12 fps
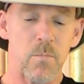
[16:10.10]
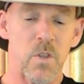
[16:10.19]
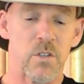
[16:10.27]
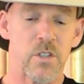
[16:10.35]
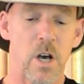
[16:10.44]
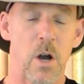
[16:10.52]

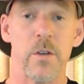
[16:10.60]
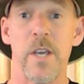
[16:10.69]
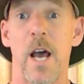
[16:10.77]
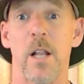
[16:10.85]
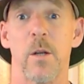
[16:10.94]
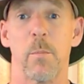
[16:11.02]
So
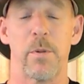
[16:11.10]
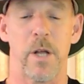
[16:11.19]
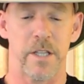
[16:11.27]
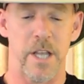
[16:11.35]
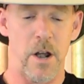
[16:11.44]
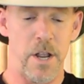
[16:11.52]
yeah, a little
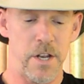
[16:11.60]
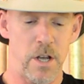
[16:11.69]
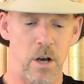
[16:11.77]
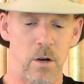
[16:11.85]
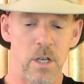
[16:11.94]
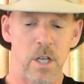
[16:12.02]
plug there, I
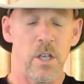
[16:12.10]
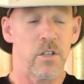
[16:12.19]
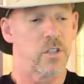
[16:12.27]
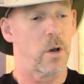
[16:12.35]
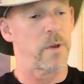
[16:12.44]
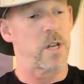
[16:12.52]
know.
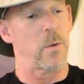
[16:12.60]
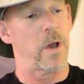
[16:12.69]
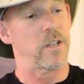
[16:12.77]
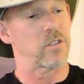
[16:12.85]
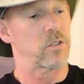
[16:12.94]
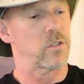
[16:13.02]
So
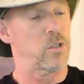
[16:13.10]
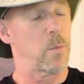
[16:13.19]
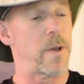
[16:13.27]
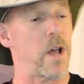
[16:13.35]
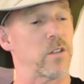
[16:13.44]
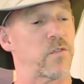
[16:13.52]
anyways, 2
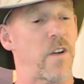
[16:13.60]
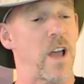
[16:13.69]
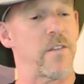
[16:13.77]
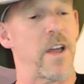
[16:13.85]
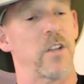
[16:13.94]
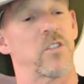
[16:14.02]
pounds,
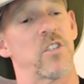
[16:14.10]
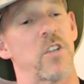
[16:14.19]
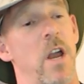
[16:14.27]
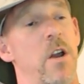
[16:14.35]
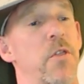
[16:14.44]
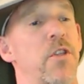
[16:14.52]
5 ounces,
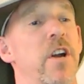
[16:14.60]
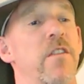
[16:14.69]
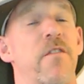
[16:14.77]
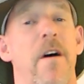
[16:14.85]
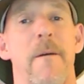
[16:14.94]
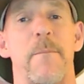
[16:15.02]

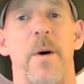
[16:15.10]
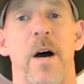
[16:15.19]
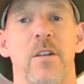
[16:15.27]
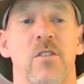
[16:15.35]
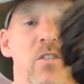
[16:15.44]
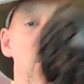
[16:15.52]
135
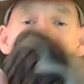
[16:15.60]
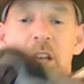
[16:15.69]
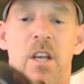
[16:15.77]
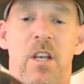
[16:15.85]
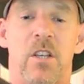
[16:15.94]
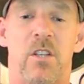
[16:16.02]
bucks.
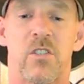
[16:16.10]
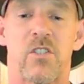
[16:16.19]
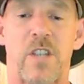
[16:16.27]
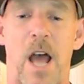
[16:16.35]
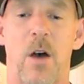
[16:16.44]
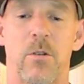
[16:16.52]

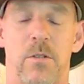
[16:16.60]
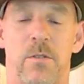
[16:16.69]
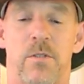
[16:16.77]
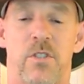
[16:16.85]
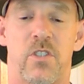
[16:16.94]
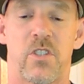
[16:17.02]

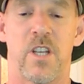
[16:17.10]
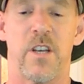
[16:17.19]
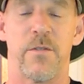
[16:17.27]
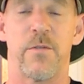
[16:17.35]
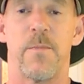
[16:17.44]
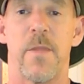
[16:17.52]
Stout,
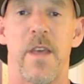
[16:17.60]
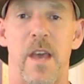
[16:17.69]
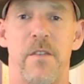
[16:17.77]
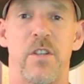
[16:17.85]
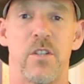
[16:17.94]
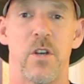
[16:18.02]
stiff,
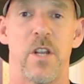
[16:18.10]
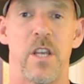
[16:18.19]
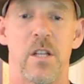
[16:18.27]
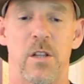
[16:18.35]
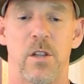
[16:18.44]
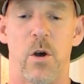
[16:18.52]
heavy
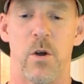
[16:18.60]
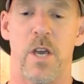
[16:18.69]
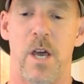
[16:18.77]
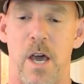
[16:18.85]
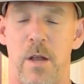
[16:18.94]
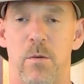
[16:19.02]
duty, low
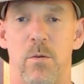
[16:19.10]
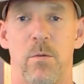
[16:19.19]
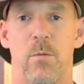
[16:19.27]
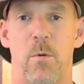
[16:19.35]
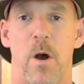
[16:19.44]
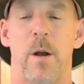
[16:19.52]
cut,
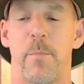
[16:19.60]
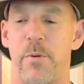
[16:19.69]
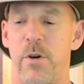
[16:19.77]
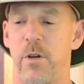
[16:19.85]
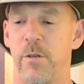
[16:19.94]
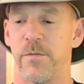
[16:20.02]

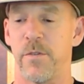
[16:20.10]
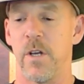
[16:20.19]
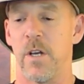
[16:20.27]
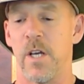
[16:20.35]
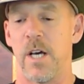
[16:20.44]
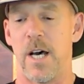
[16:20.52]
waterproof.
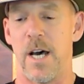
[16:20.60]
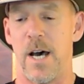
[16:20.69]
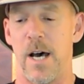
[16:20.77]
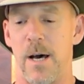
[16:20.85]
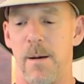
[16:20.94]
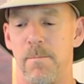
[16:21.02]

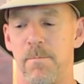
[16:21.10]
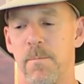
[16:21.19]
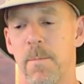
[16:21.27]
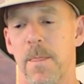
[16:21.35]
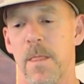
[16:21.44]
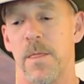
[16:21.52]
That
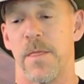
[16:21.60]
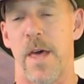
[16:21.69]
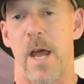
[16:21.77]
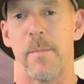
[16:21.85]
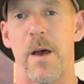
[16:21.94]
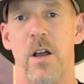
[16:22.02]

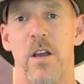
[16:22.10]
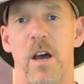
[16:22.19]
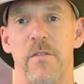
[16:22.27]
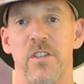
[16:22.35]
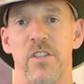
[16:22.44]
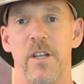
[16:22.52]
about
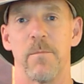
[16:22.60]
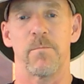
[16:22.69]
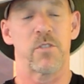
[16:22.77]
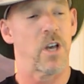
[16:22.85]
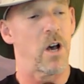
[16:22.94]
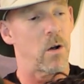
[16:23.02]
covers it.
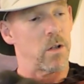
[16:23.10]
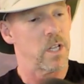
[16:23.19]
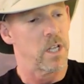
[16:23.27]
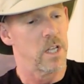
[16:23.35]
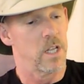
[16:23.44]
So